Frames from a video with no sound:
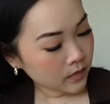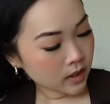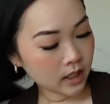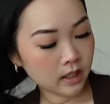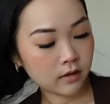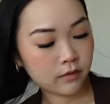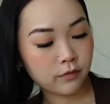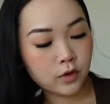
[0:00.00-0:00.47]

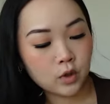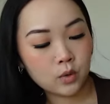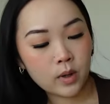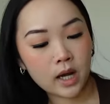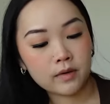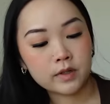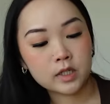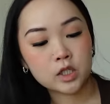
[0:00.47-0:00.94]
if you
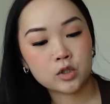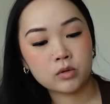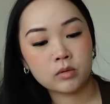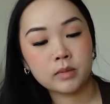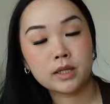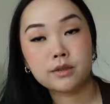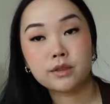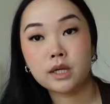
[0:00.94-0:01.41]
have
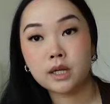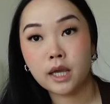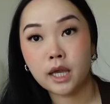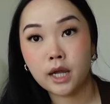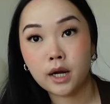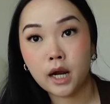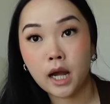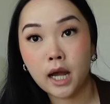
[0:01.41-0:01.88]
extremely thin
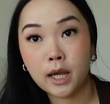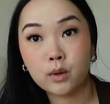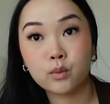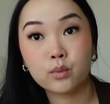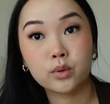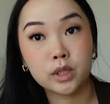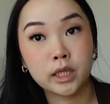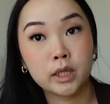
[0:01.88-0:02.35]
hair, I
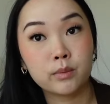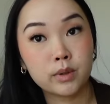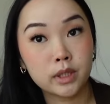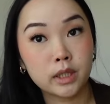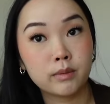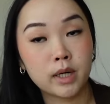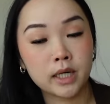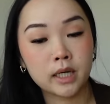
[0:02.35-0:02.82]
really
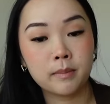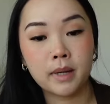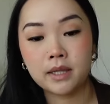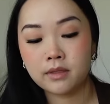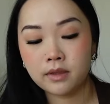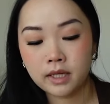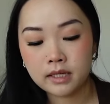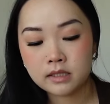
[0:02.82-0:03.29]

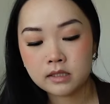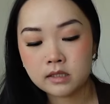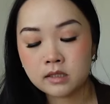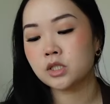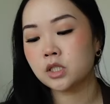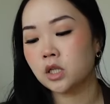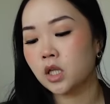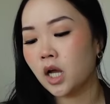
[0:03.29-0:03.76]
recommend this.
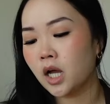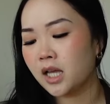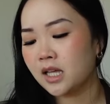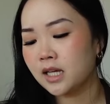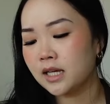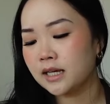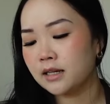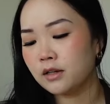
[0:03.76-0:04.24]
There's a lot
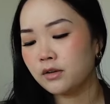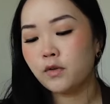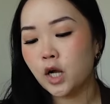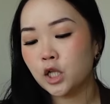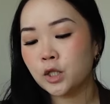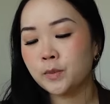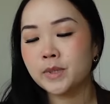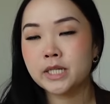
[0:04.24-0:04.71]
of
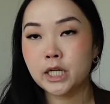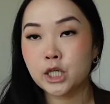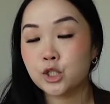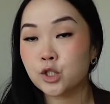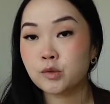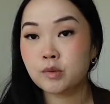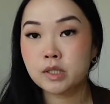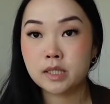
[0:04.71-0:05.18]
volume and
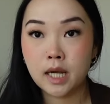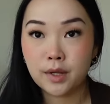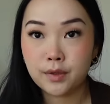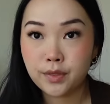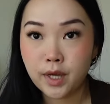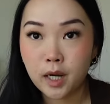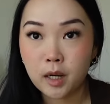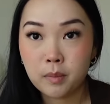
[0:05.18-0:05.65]
texture sprays out
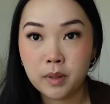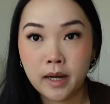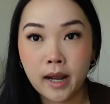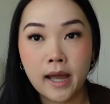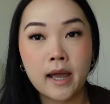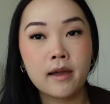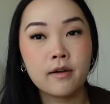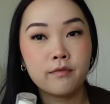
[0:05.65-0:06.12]
there, but I
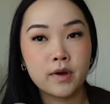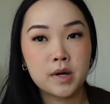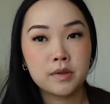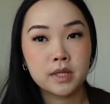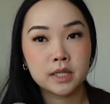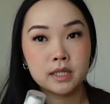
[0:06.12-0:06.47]
have found that